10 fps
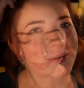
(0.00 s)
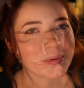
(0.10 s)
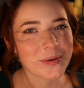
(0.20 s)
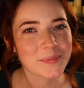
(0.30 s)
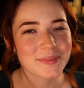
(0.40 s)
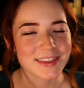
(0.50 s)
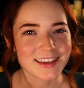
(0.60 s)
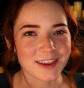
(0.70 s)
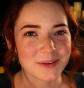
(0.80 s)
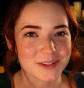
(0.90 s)
Well,
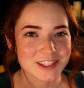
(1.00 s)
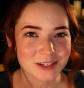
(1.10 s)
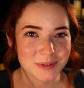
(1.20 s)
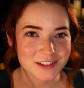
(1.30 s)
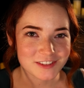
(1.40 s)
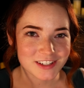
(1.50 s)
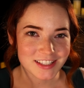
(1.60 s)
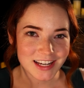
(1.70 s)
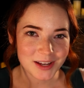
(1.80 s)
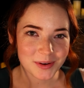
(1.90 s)
thank you so much for
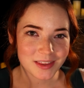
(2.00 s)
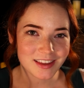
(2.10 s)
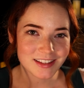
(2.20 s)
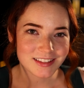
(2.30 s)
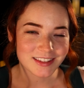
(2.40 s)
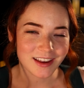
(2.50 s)
staying with us.